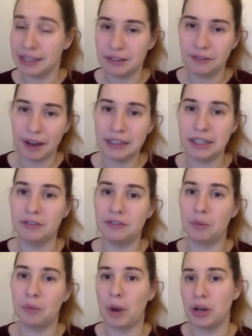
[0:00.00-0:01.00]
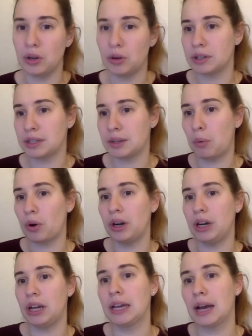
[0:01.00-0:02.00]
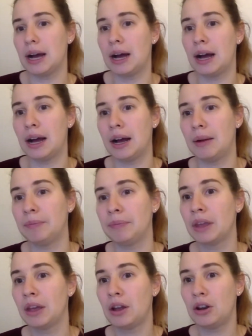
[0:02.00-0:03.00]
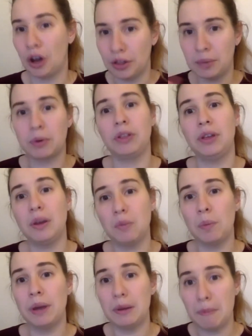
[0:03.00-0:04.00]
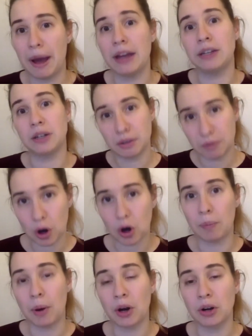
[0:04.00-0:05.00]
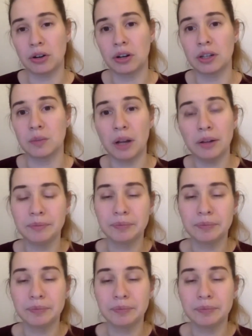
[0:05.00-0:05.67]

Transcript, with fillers: effective when you are supporting not the birthing woman, but her partner as well?